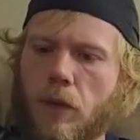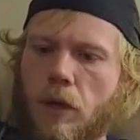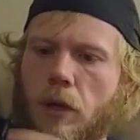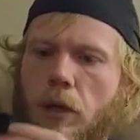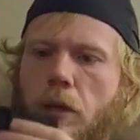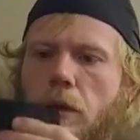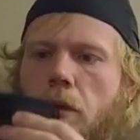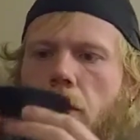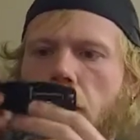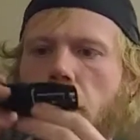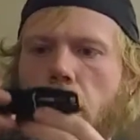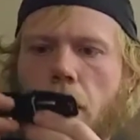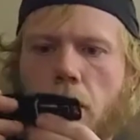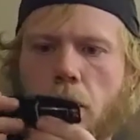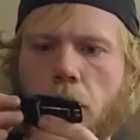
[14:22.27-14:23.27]
They're like little...
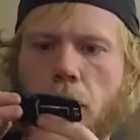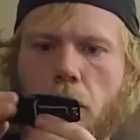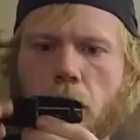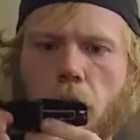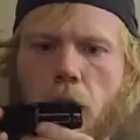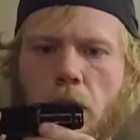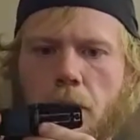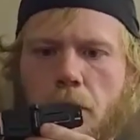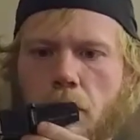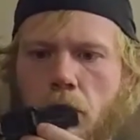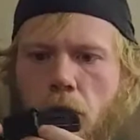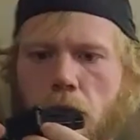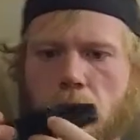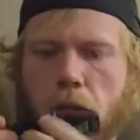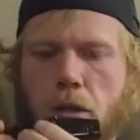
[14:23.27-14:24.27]
Yeah, they're little clips.
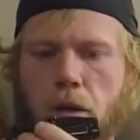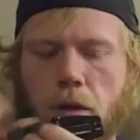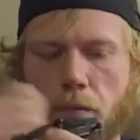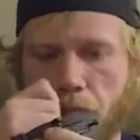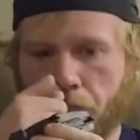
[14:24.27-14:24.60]
You just...